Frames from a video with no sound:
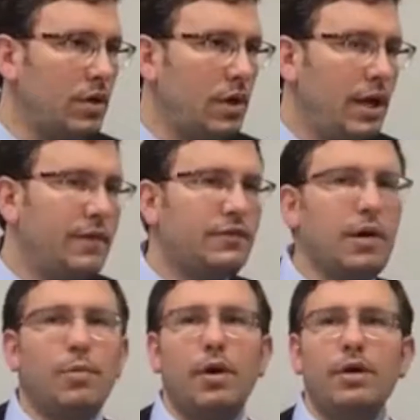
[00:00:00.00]
If
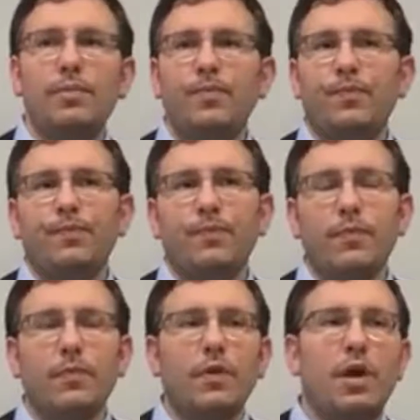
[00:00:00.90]
you're
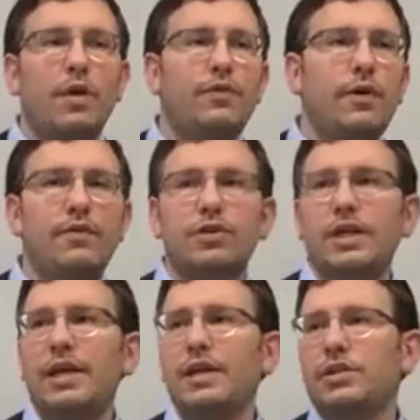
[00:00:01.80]
ever
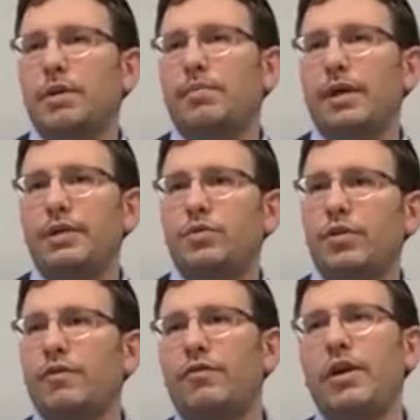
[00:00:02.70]
standing someplace with
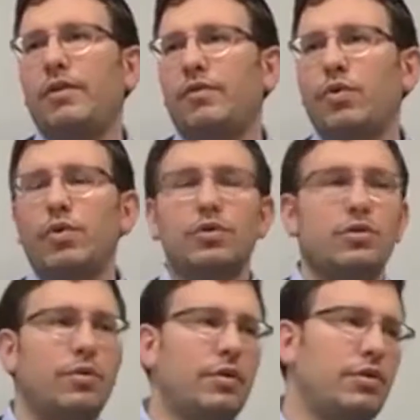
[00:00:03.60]
a friend of yours
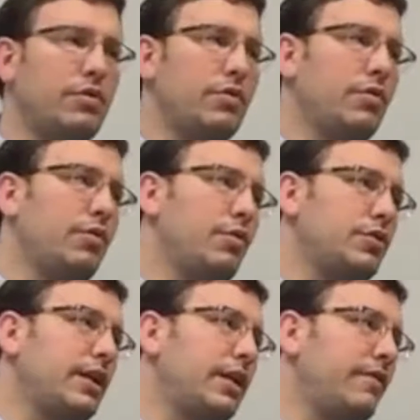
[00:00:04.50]
or with your
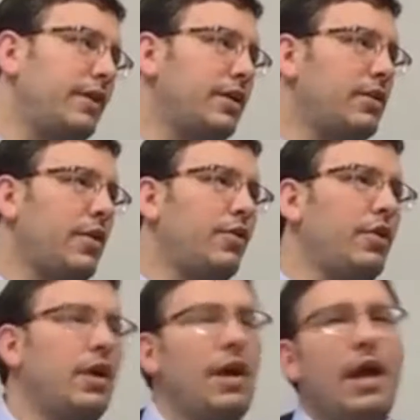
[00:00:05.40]
significant other,
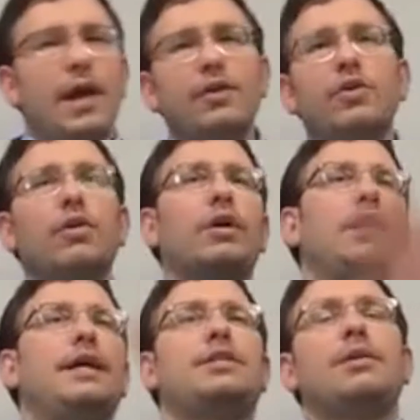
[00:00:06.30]
and you're
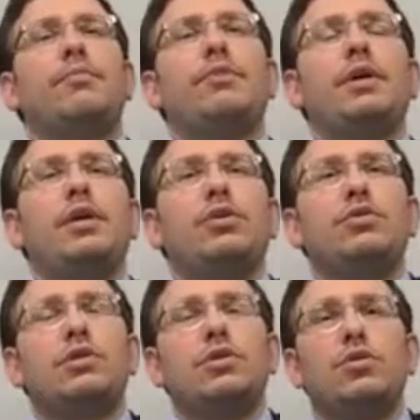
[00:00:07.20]
looking at something and
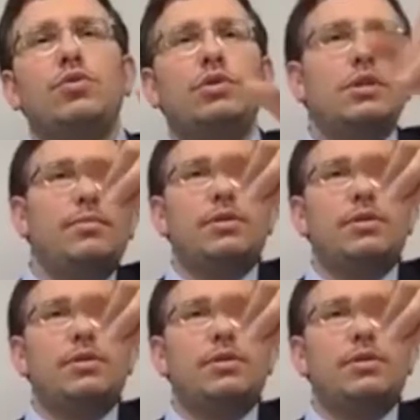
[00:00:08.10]
you see something, you